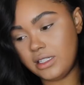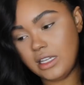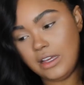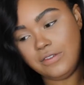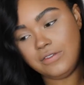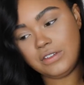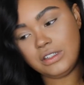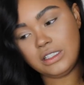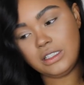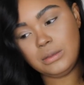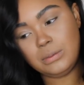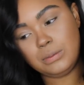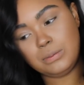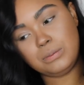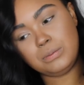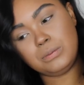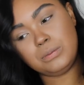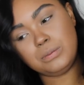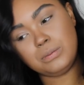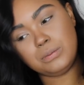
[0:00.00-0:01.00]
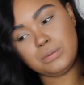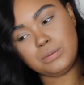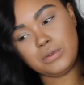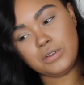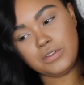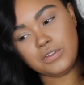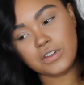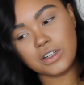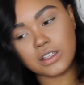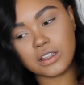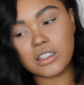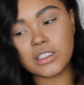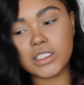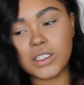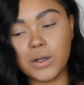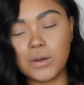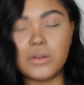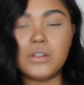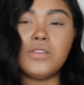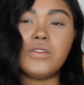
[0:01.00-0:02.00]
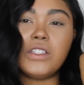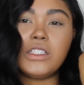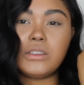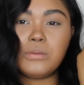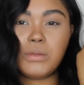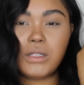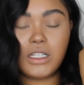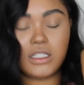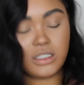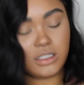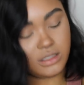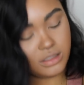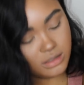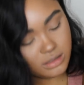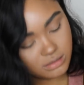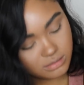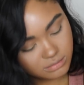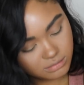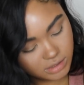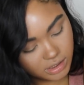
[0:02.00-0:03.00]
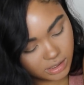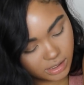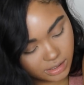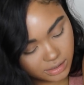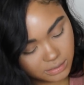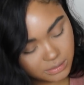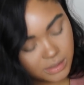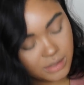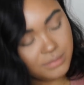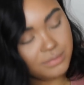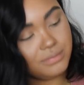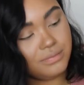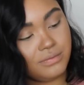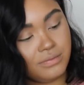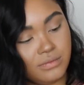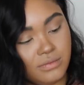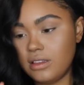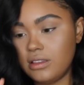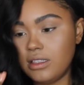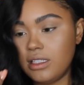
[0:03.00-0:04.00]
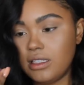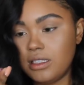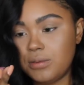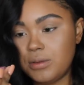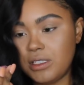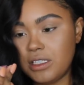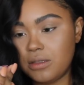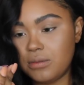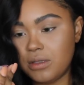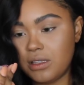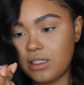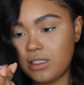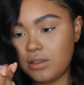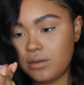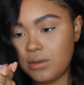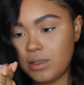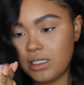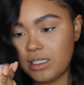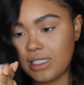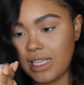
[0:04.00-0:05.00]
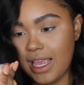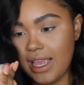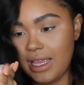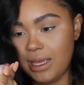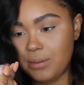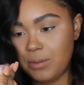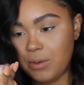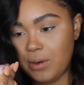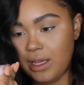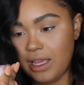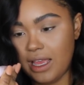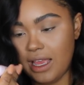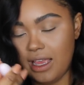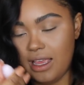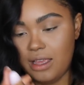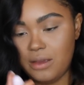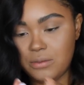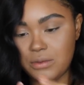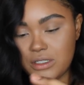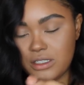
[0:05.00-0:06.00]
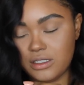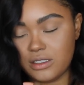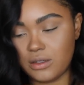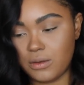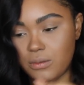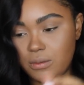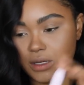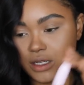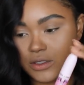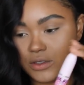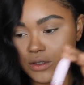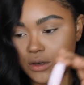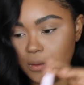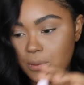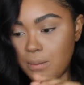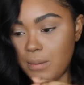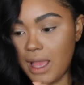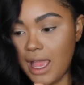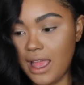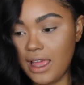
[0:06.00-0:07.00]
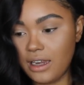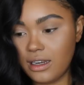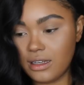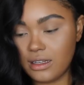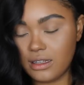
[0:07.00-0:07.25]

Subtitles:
Definitely prefer the tone of this blush to the other one. The lipstick with this one is Hey Boy Hey, which is a retro matte.